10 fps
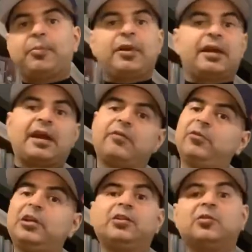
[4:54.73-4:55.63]
and I
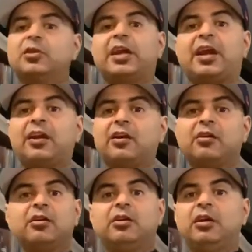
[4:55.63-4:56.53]
really don't
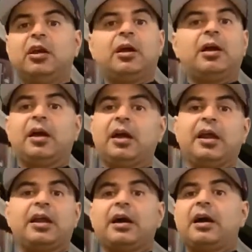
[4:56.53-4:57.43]
care.
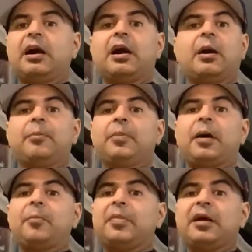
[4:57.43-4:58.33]
And I'm,
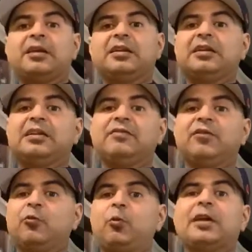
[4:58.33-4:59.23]
I'm not
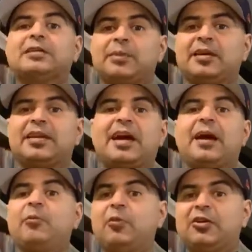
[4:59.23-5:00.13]
even waste my
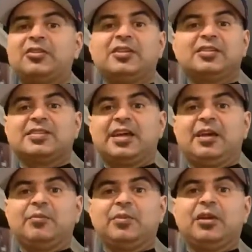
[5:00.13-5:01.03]
time watching this
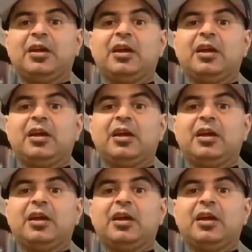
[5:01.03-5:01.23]
game.